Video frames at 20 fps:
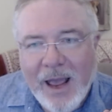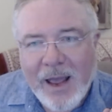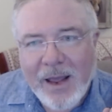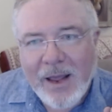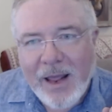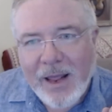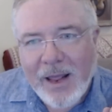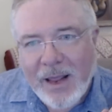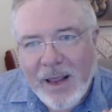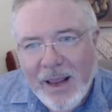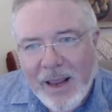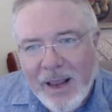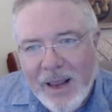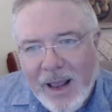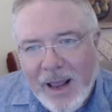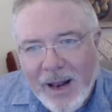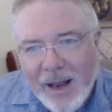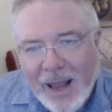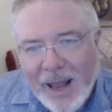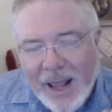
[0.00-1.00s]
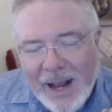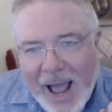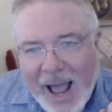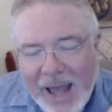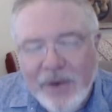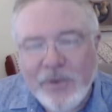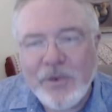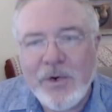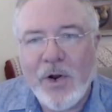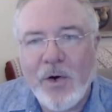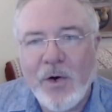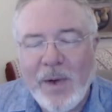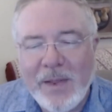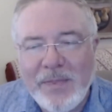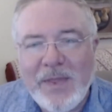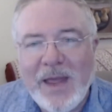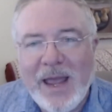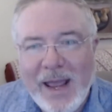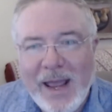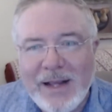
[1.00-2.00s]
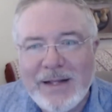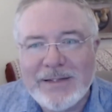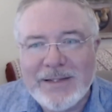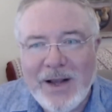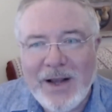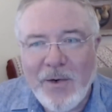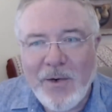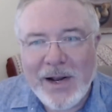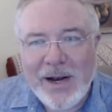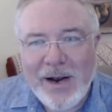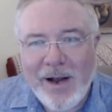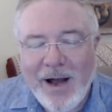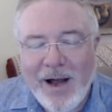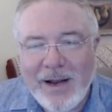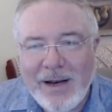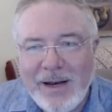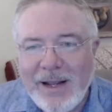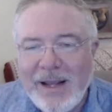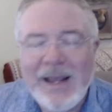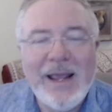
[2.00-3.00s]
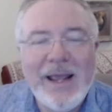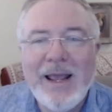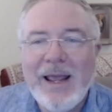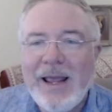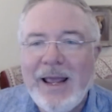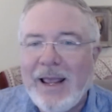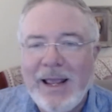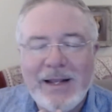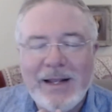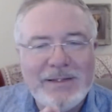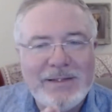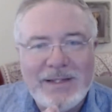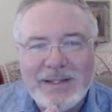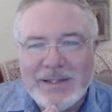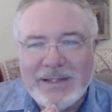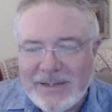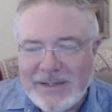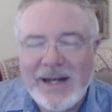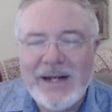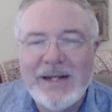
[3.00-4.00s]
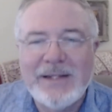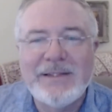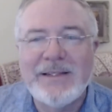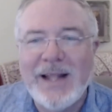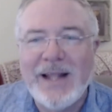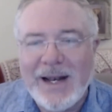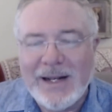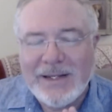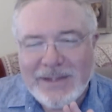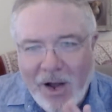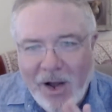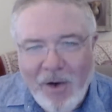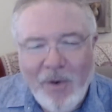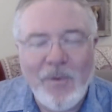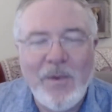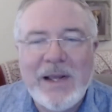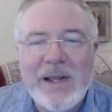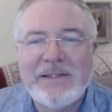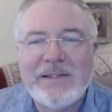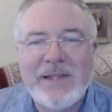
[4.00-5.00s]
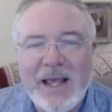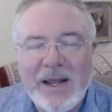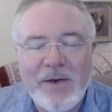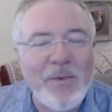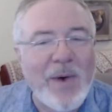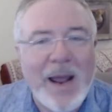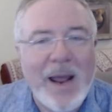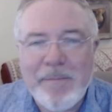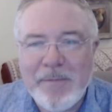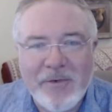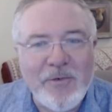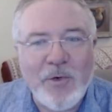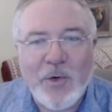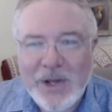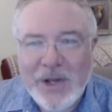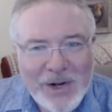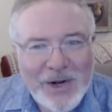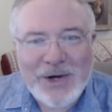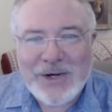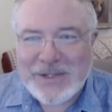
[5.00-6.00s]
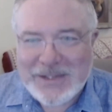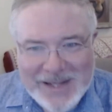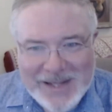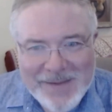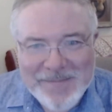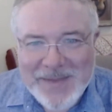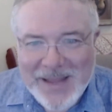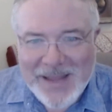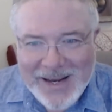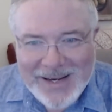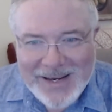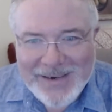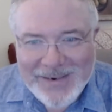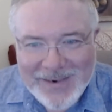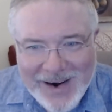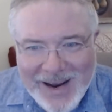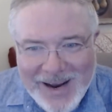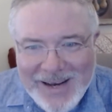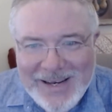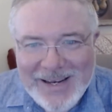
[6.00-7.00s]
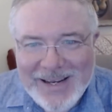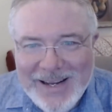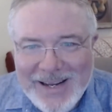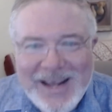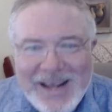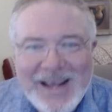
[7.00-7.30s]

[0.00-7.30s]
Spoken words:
that, like, I don't know what the heck is going on, is the sentence that is always said right before you learn something, right?